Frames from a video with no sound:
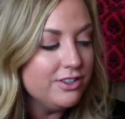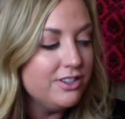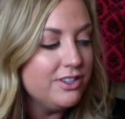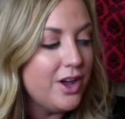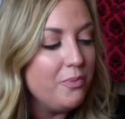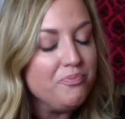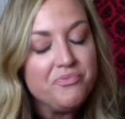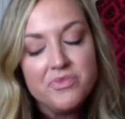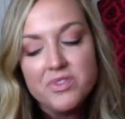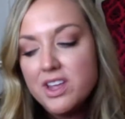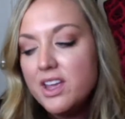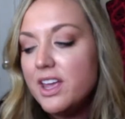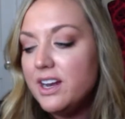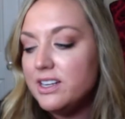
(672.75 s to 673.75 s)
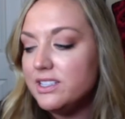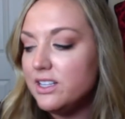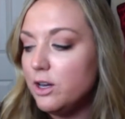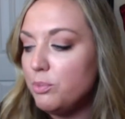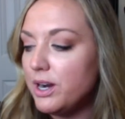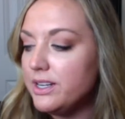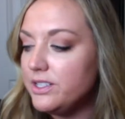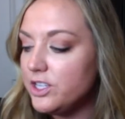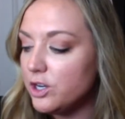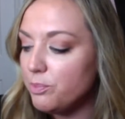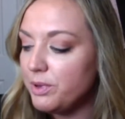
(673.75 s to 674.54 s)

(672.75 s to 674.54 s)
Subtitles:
So it is a little pricier,